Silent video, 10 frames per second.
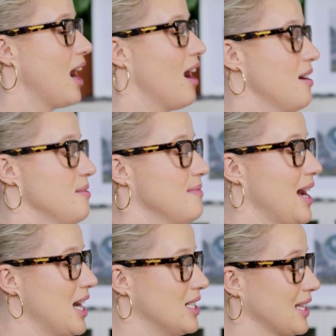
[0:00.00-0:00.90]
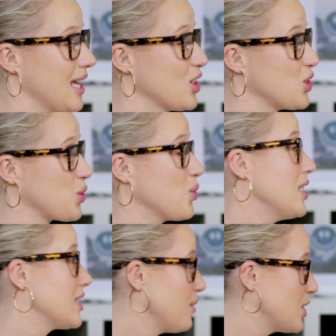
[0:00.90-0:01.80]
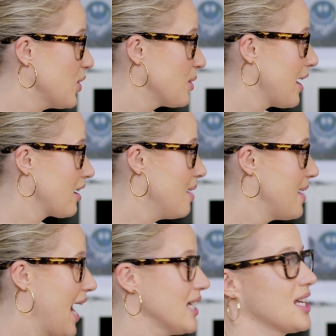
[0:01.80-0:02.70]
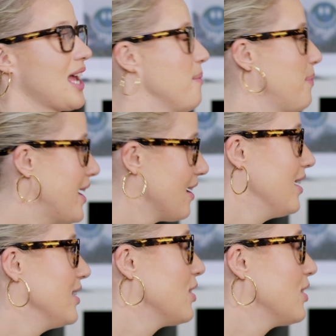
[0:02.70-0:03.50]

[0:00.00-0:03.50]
And that the stories that we told about climate had to get better. You